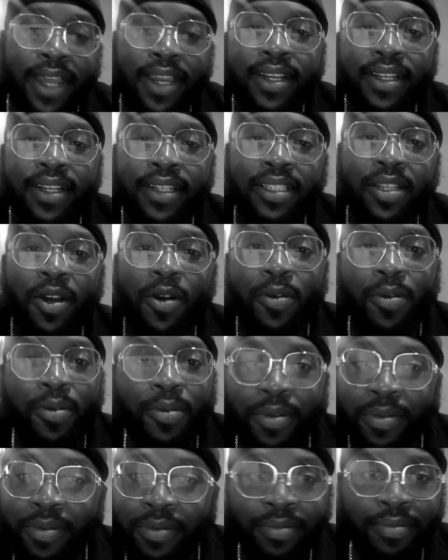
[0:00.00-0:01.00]
So
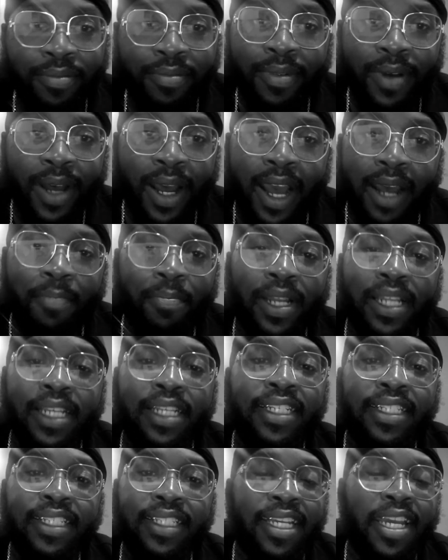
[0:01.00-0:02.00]

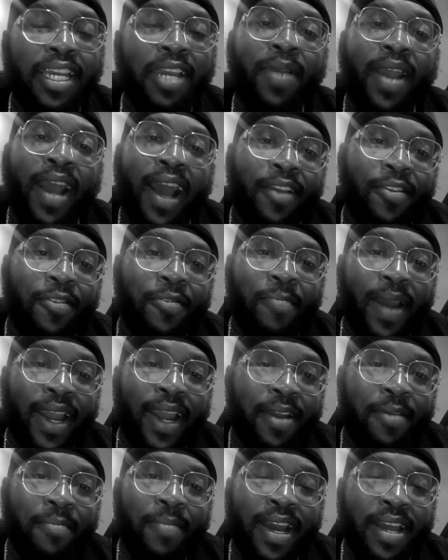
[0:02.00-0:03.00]
please tell me how you
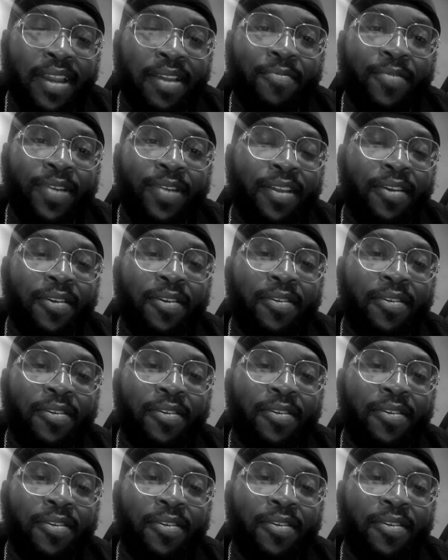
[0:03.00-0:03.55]
made money with them.